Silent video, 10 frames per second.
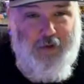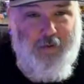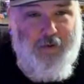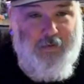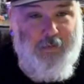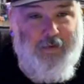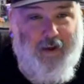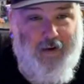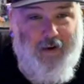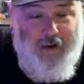doing some
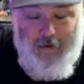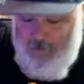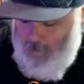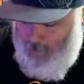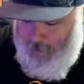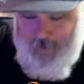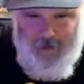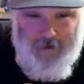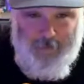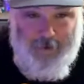Saturday
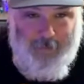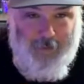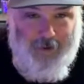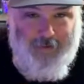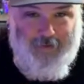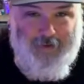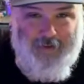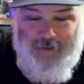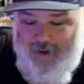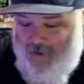cleaning while my wife's in
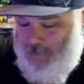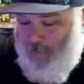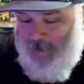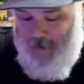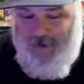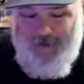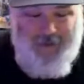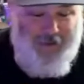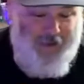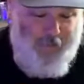class. But
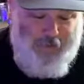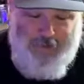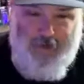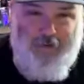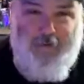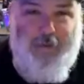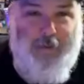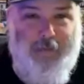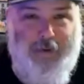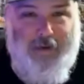I'm gonna show some of the
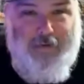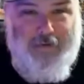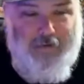books